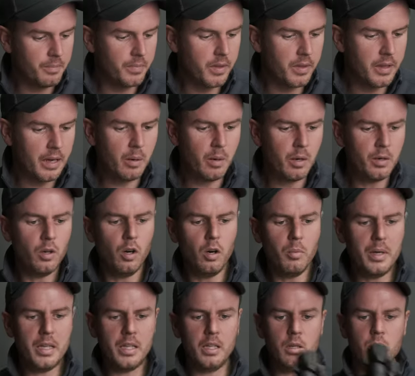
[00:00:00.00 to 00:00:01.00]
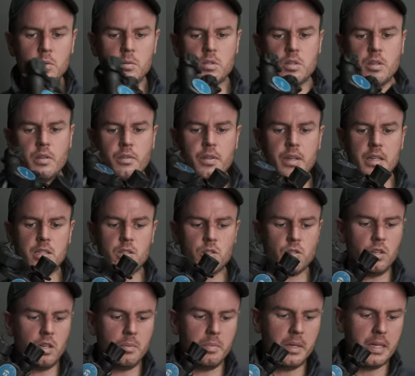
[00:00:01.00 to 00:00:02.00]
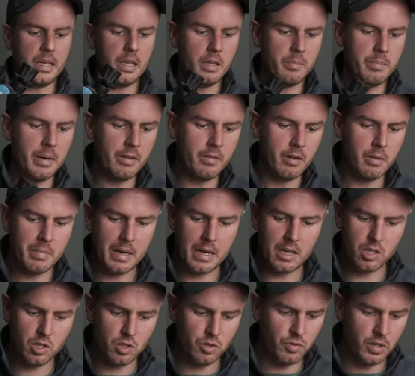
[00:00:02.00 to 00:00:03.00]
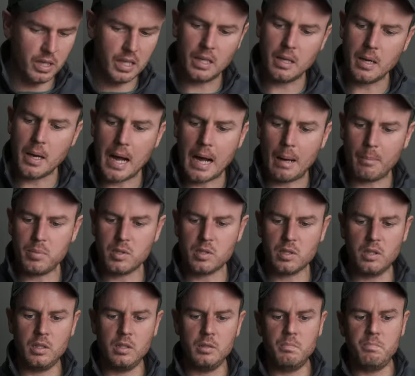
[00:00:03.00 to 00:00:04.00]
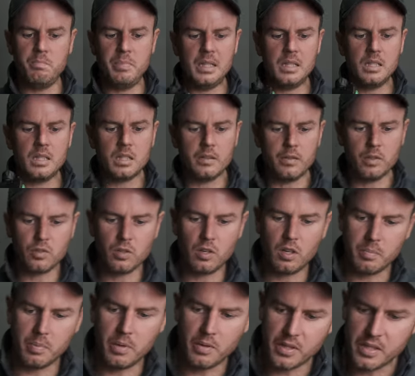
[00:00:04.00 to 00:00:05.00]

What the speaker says: now I normally use this tripod here, the Benro Match 3, absolute beast of a tripod.